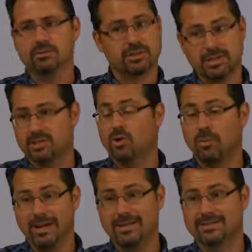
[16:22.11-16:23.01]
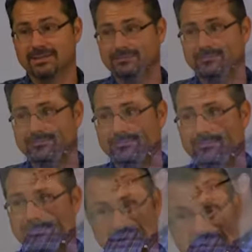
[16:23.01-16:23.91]
Usually doesn't go away, does it?
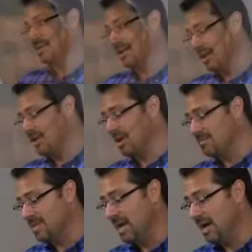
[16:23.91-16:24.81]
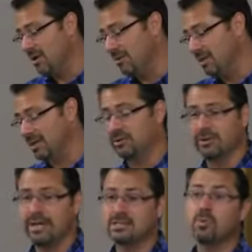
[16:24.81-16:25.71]
Usually it all comes out and it
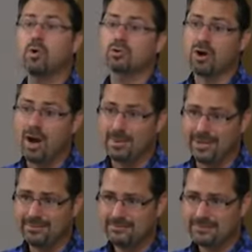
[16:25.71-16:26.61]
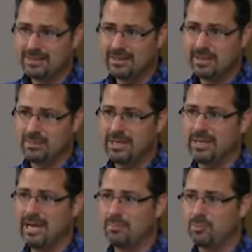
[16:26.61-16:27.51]
creates more drama. And we
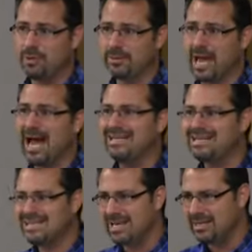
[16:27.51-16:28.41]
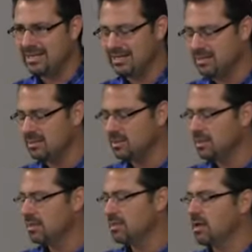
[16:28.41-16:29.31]
end up with unintended
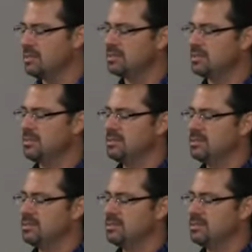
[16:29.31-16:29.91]
consequences.